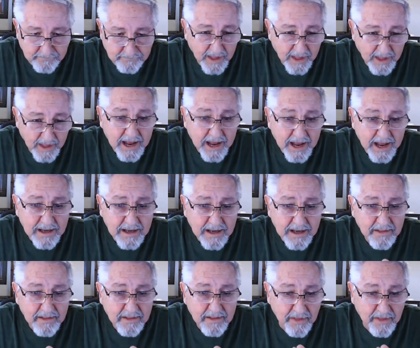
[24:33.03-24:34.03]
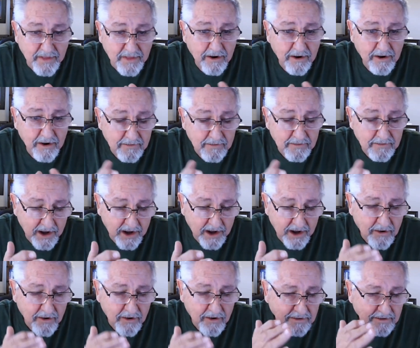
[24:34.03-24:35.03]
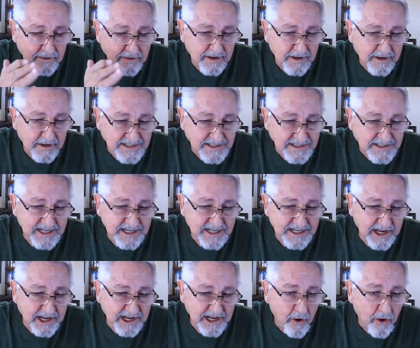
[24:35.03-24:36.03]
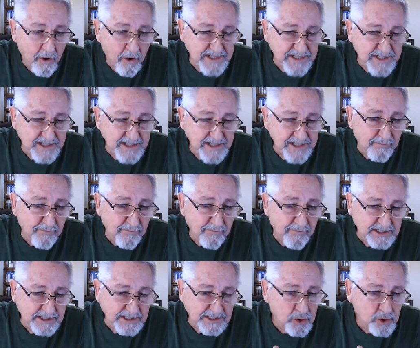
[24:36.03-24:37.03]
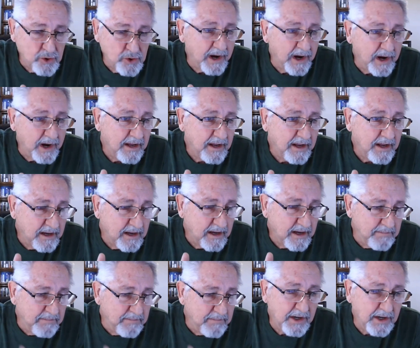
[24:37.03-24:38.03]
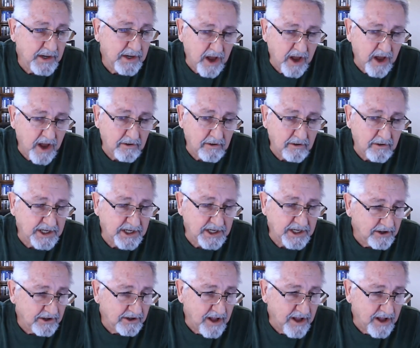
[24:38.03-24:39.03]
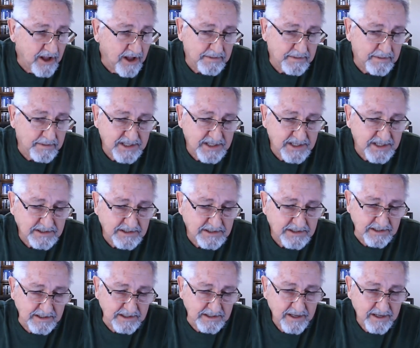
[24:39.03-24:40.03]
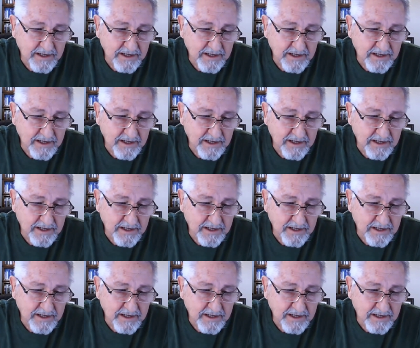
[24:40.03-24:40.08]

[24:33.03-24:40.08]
and their CEOs average $20 million a year compensation.